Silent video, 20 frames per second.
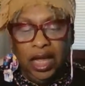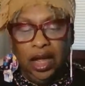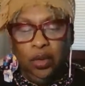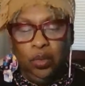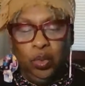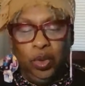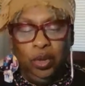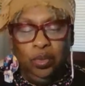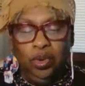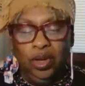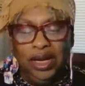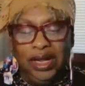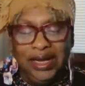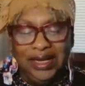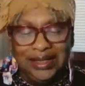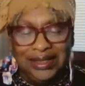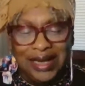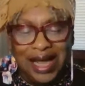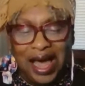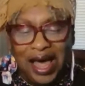We will
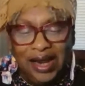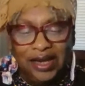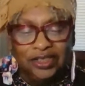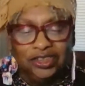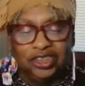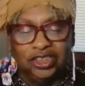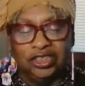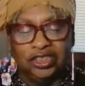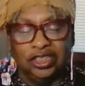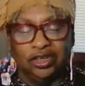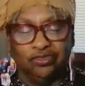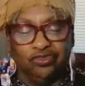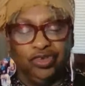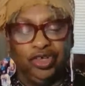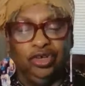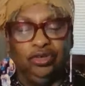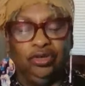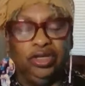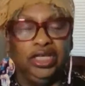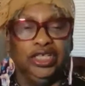acknowledge the
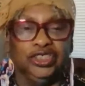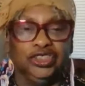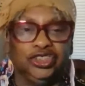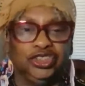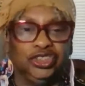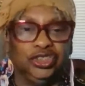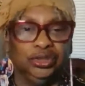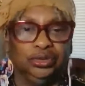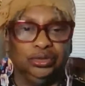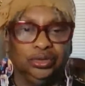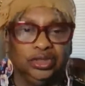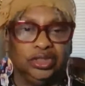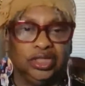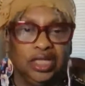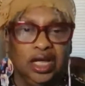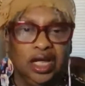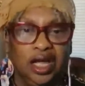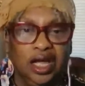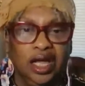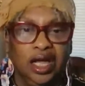real issues
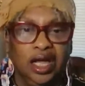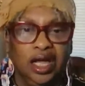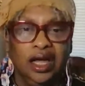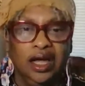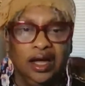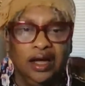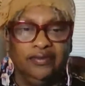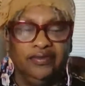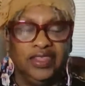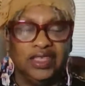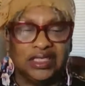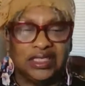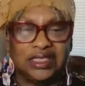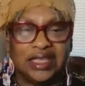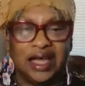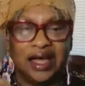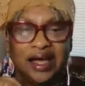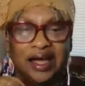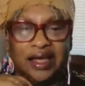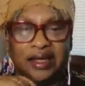of this
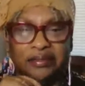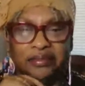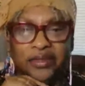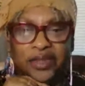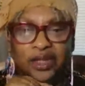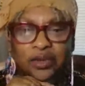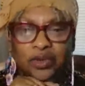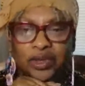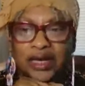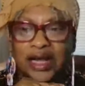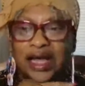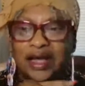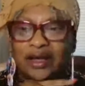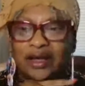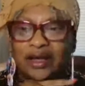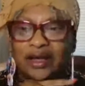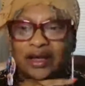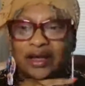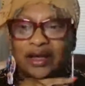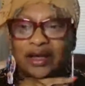time. We're not
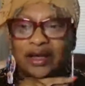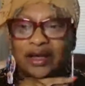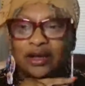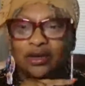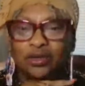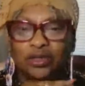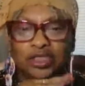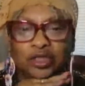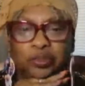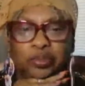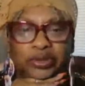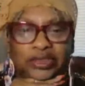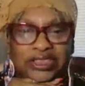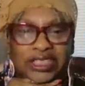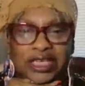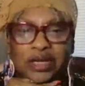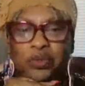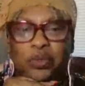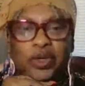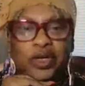going to pretend we don't
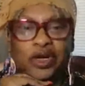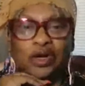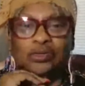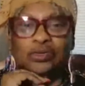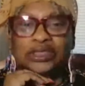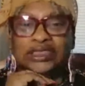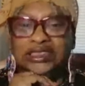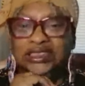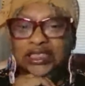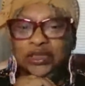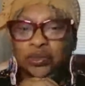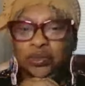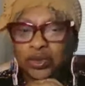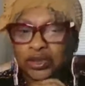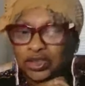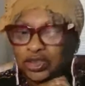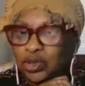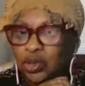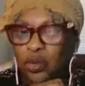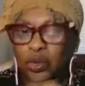see what's going
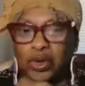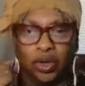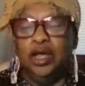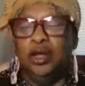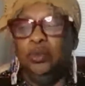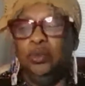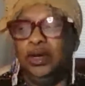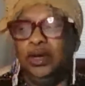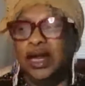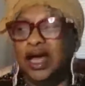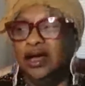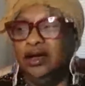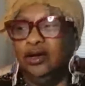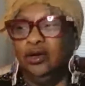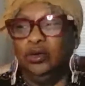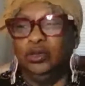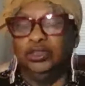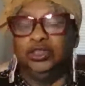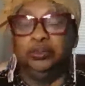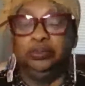on. We're not
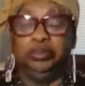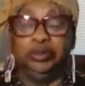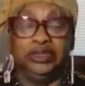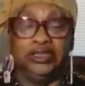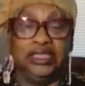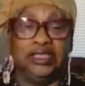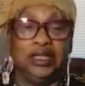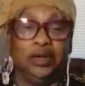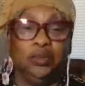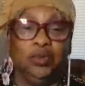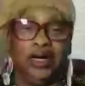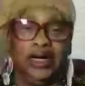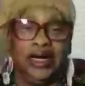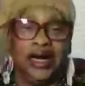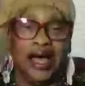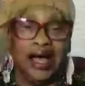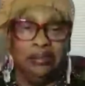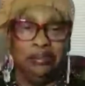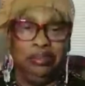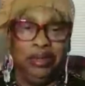going to pretend that we're
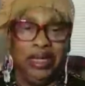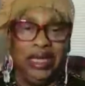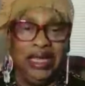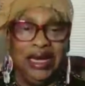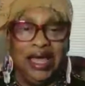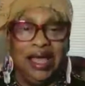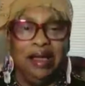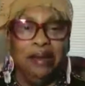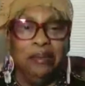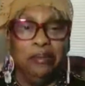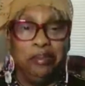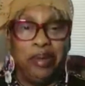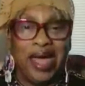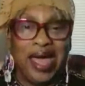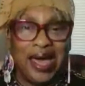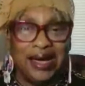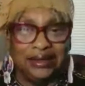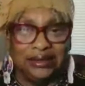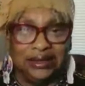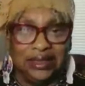not being
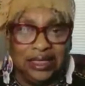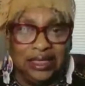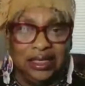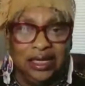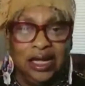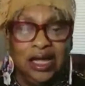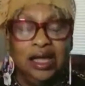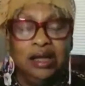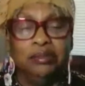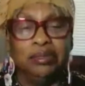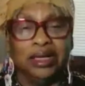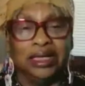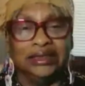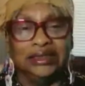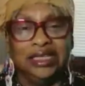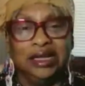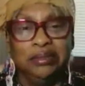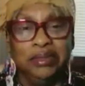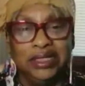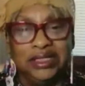impacted. Because
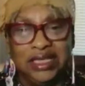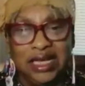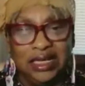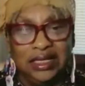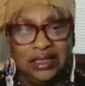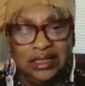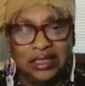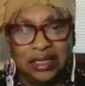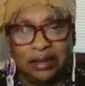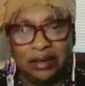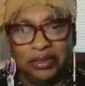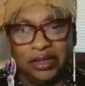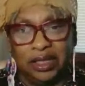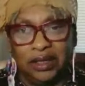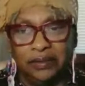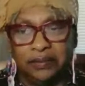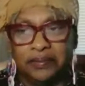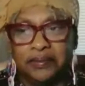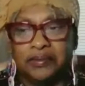let me tell you something.